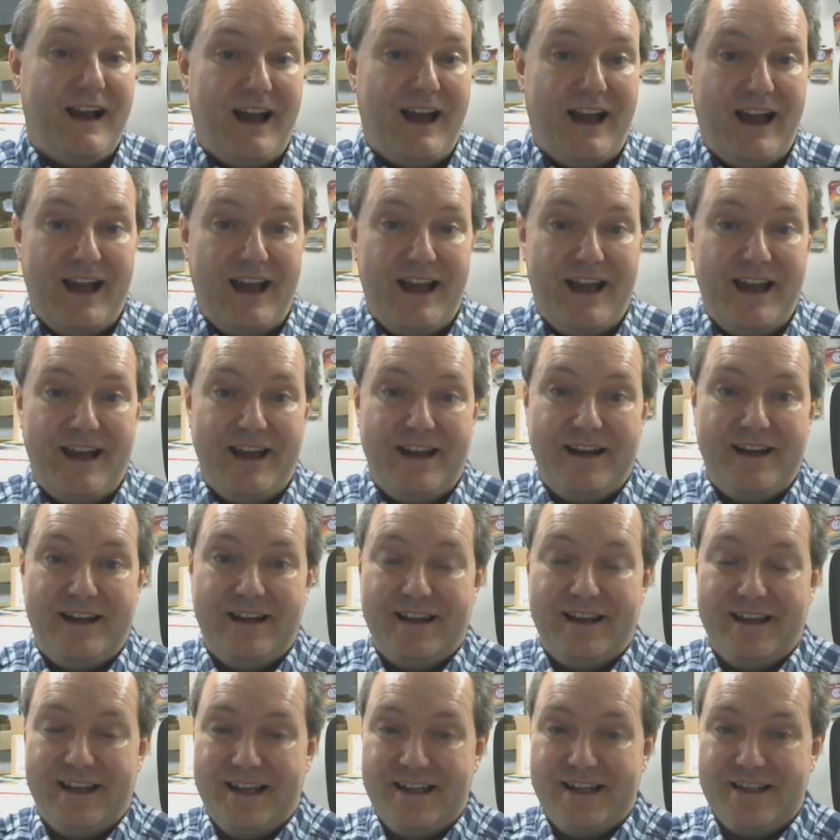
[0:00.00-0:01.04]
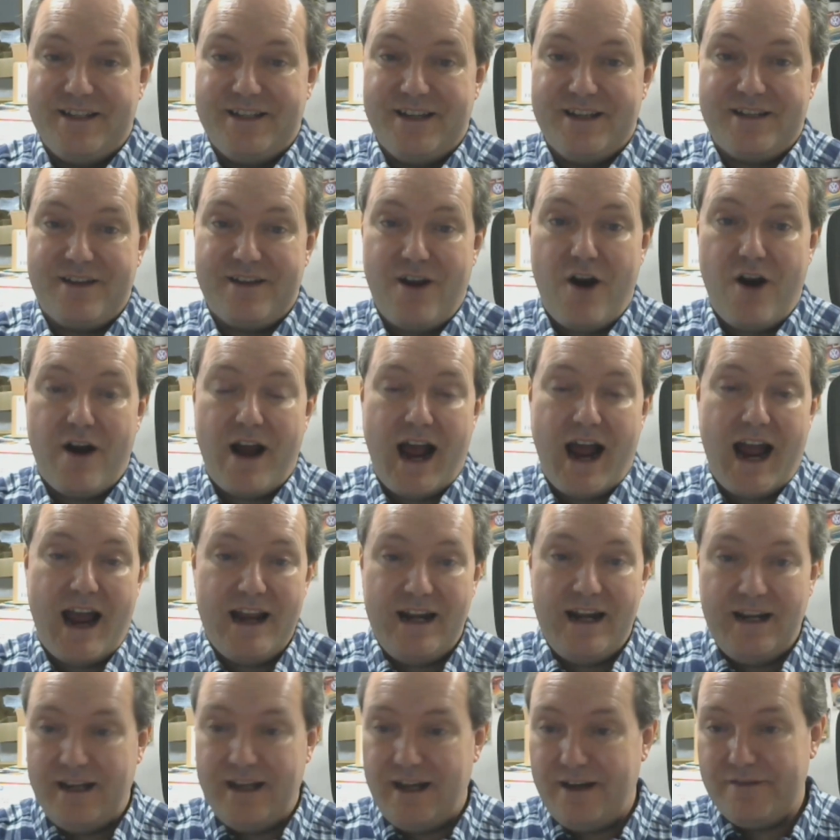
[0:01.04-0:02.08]
And it's just hard. I
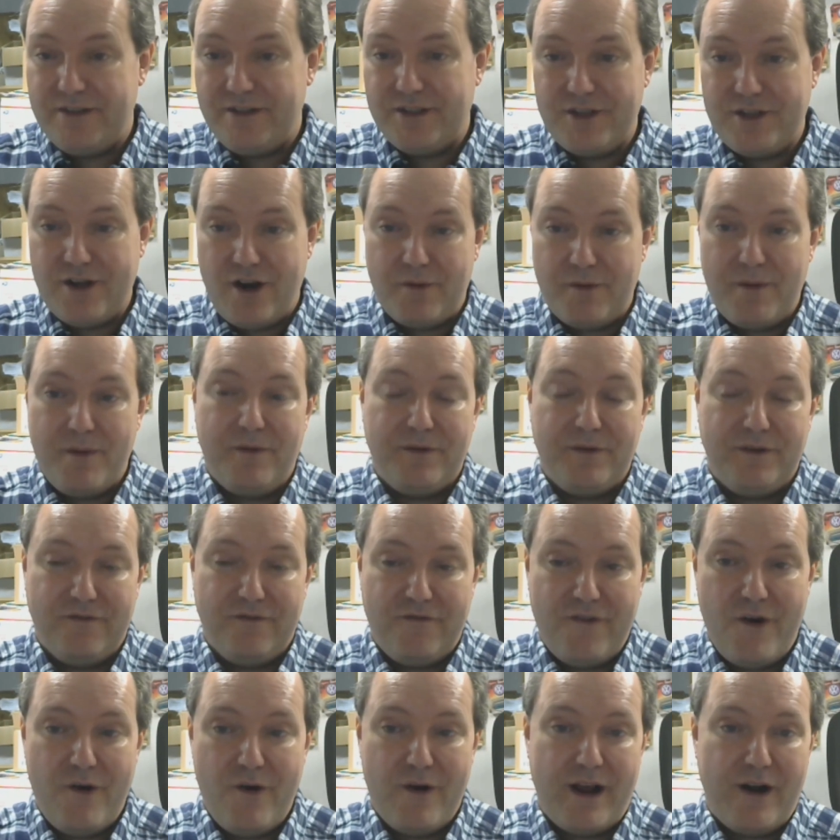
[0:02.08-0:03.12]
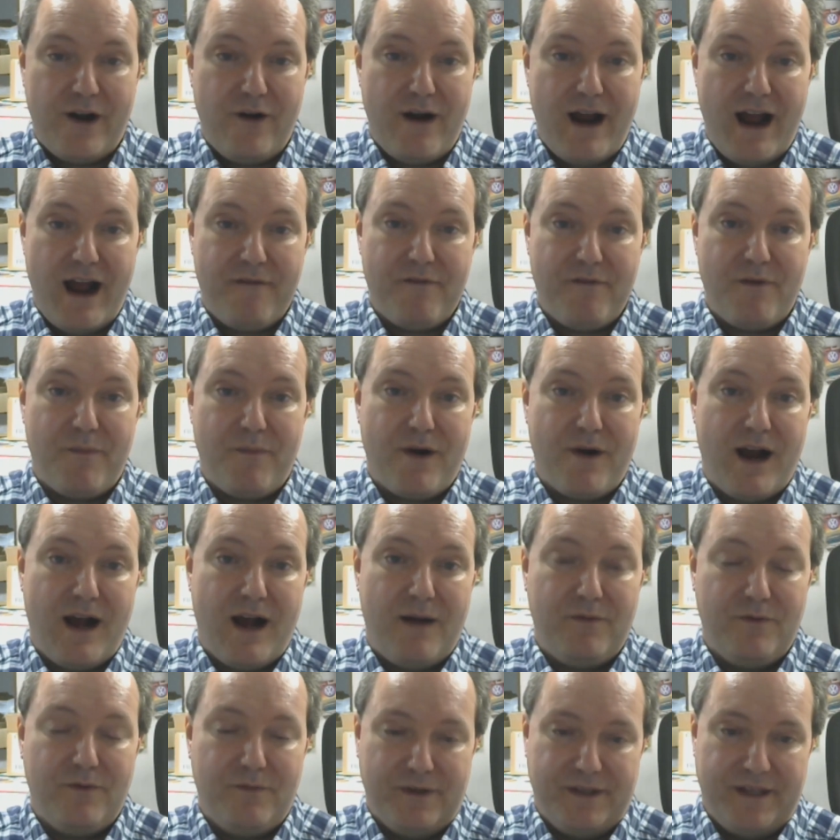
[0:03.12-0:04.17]
love to talk to people on the phone. I don't have a
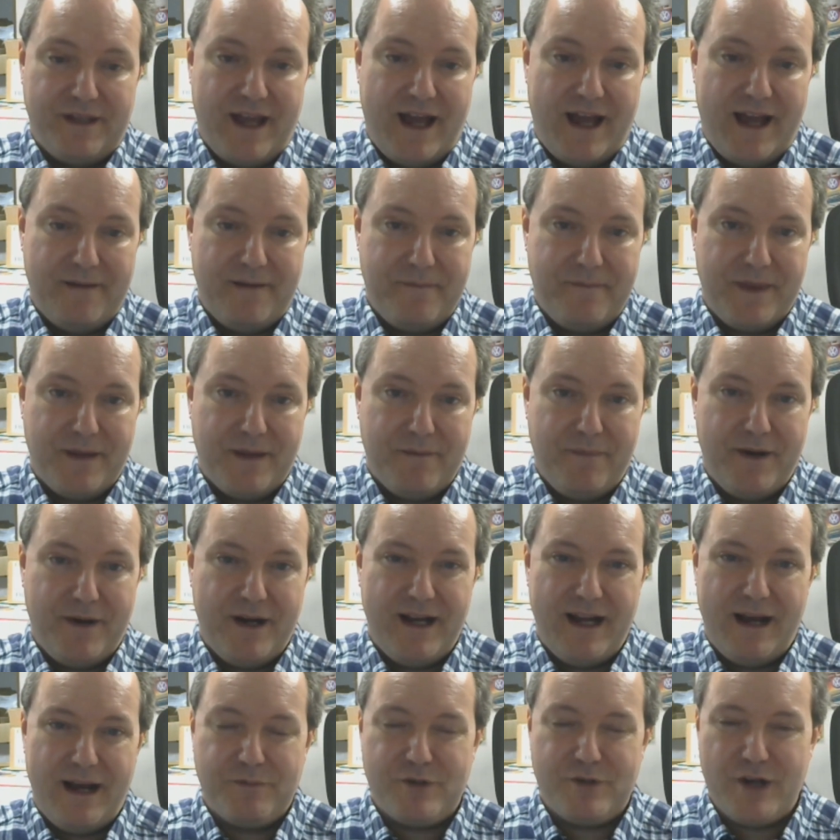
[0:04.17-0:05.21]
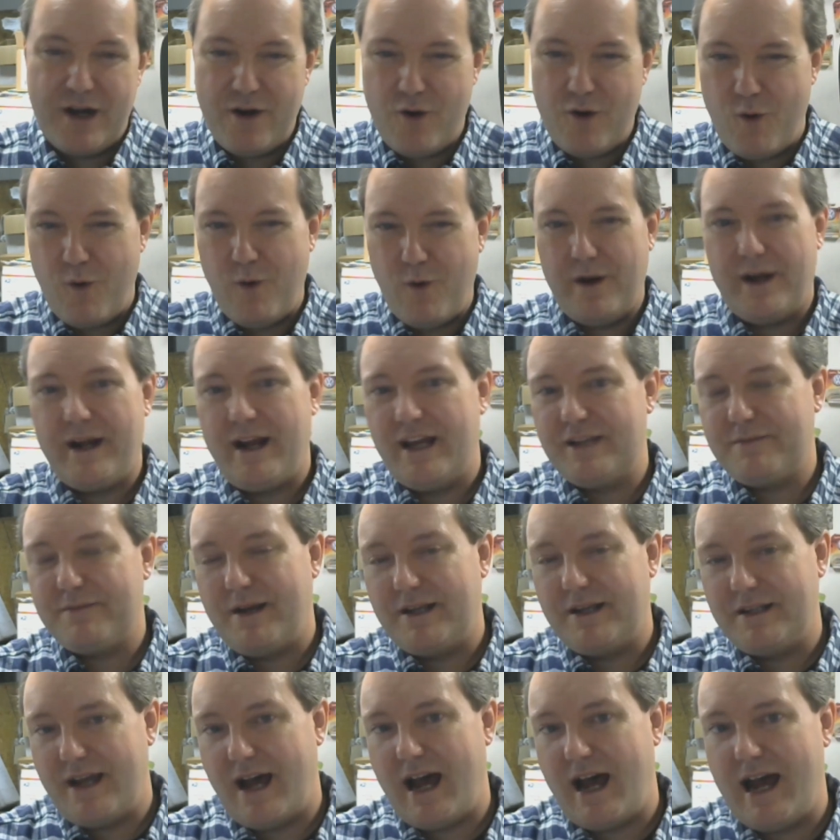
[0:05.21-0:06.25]
problem with that. But I'm trying to organize
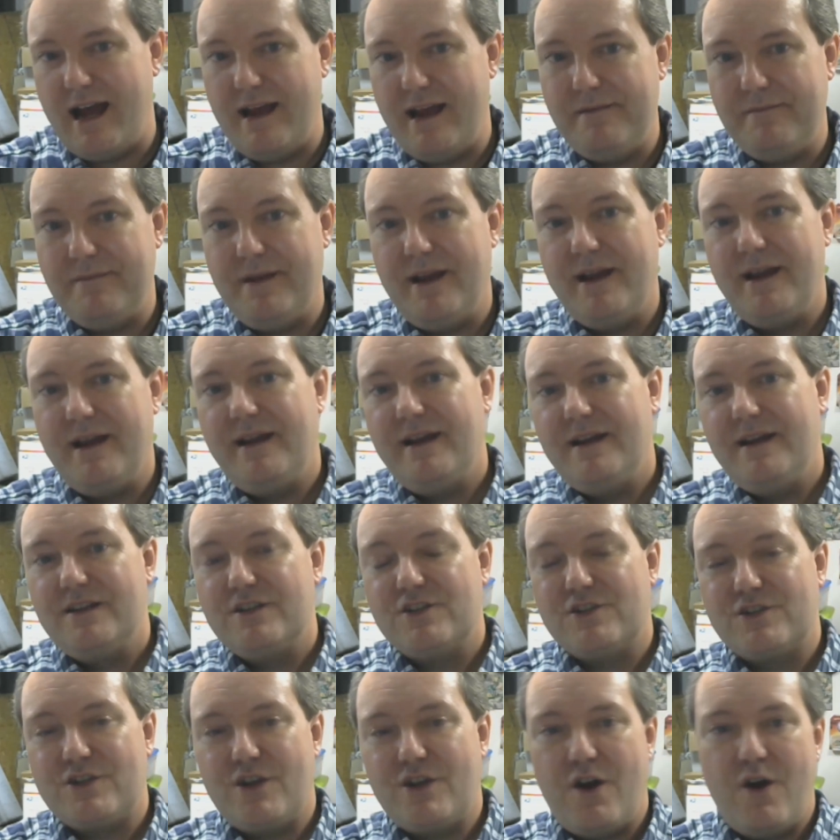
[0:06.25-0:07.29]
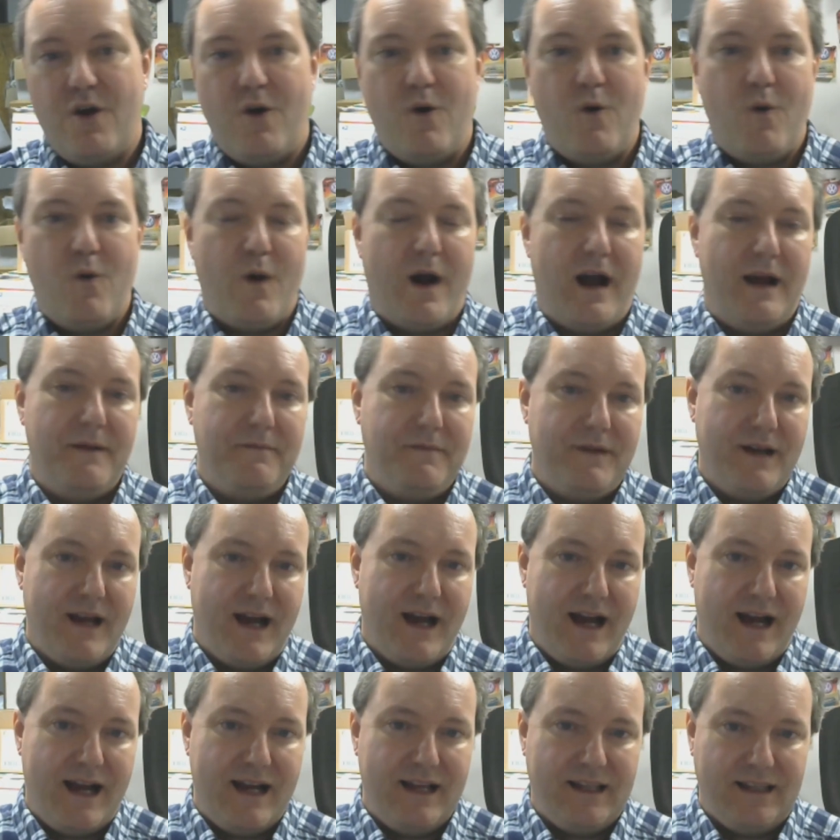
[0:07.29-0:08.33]
my time so I'm
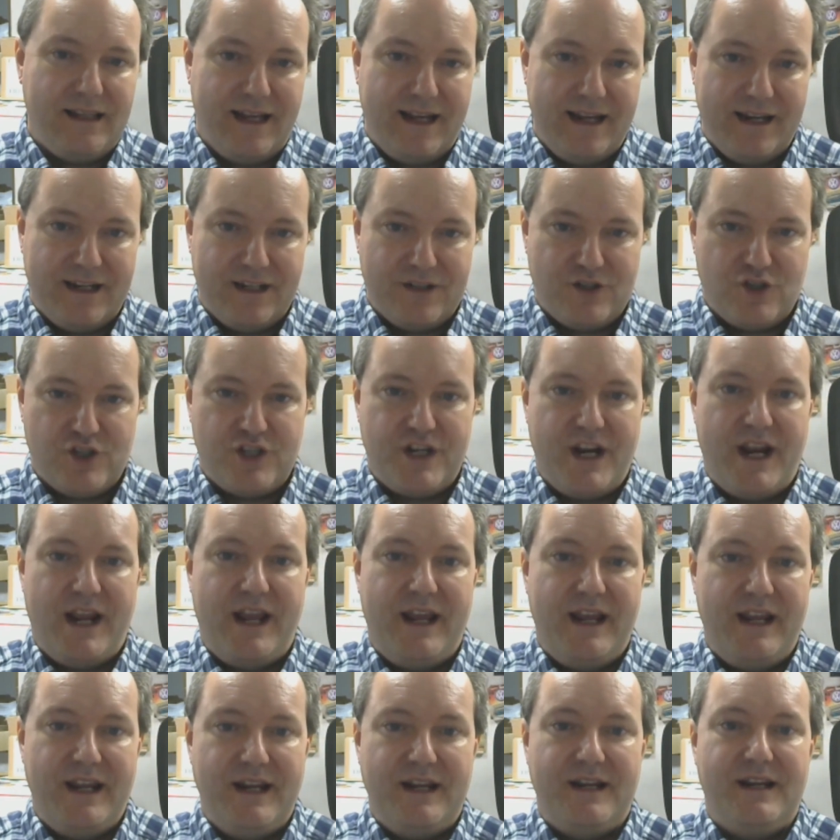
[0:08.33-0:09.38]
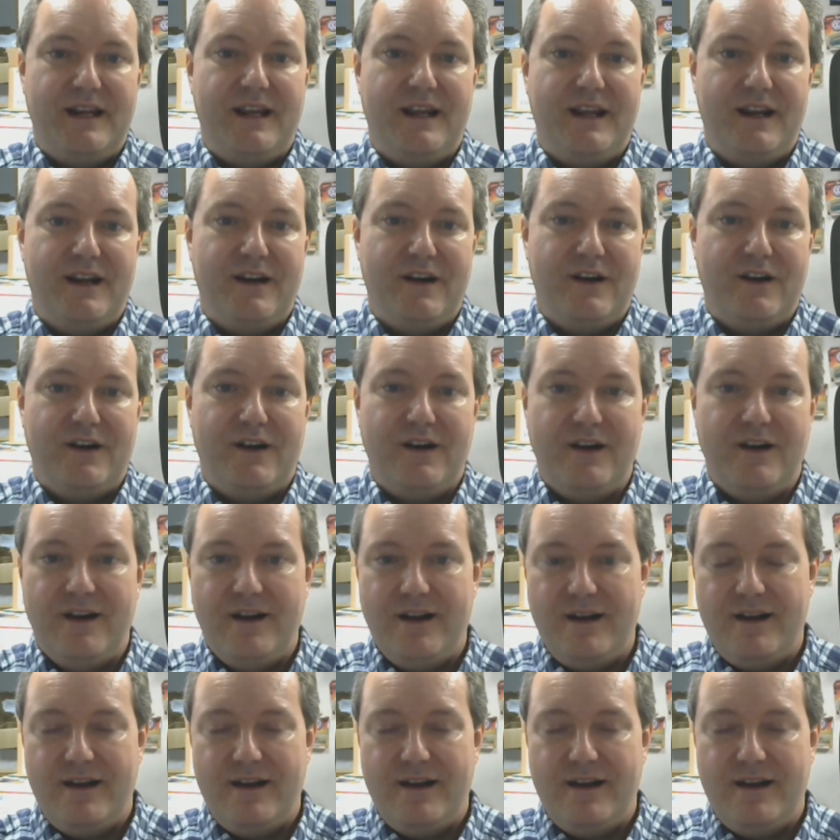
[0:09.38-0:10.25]
not like chained here,